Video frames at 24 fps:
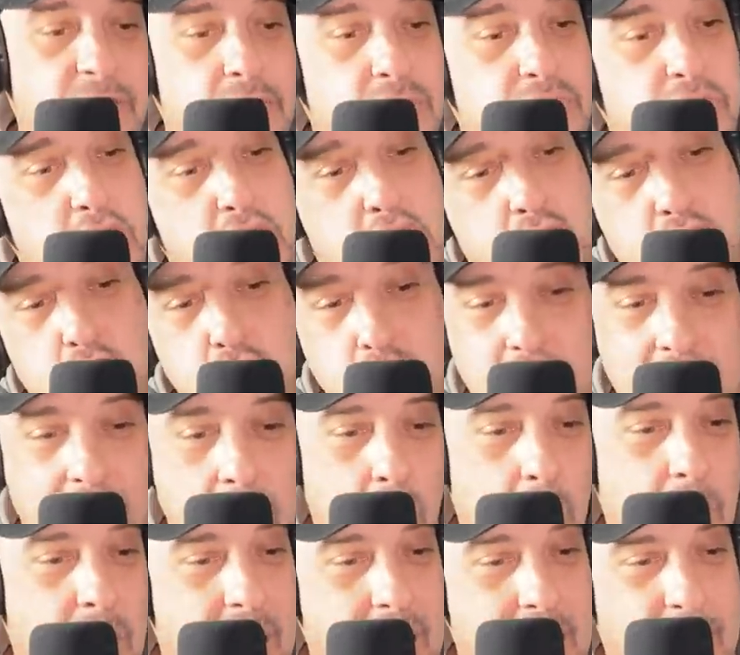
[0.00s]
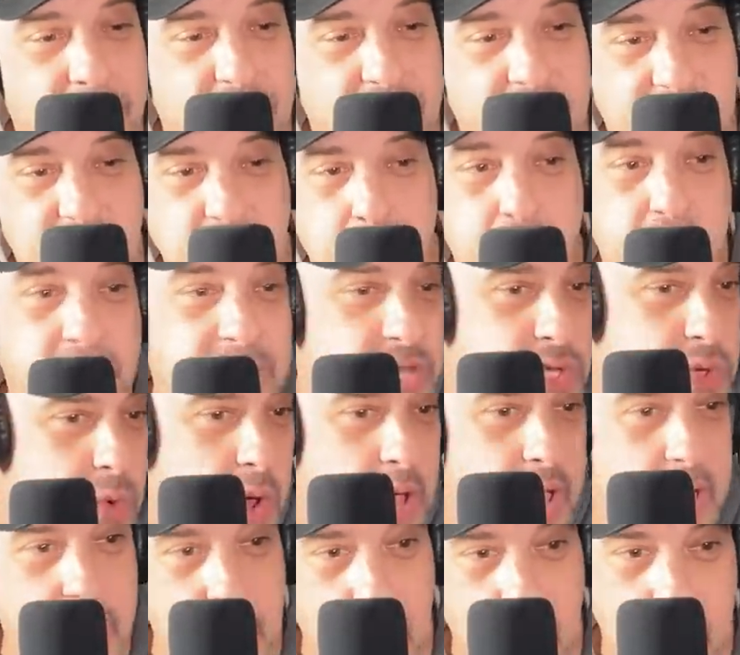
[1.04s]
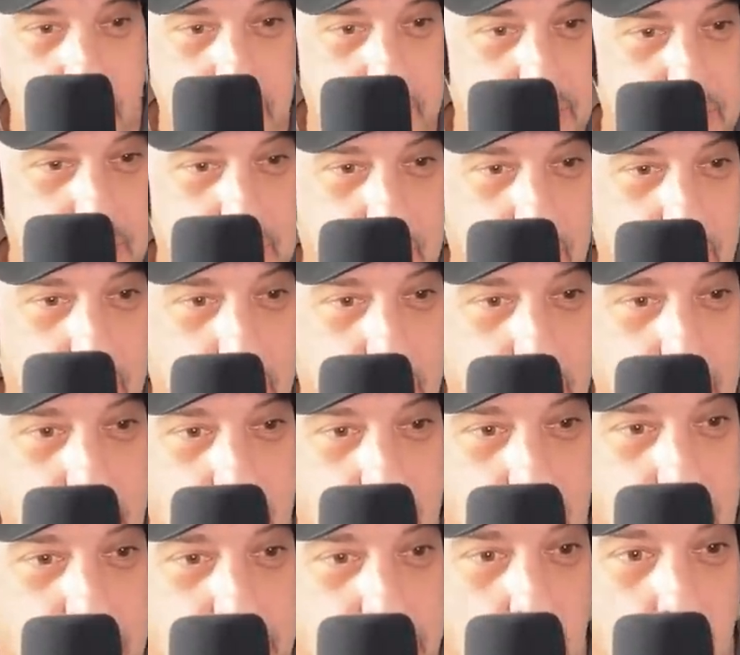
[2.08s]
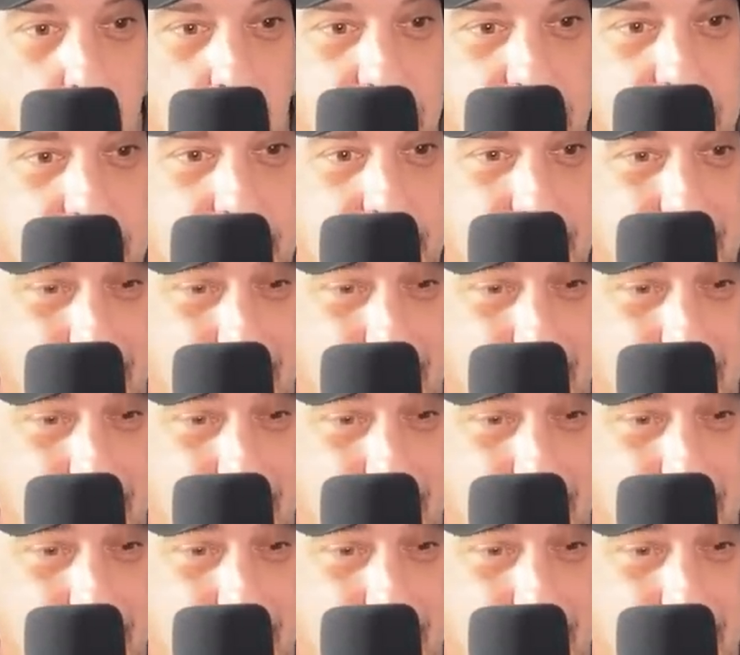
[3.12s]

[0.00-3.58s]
there's a shootout on the expressway Right. Uh, uh, in the week,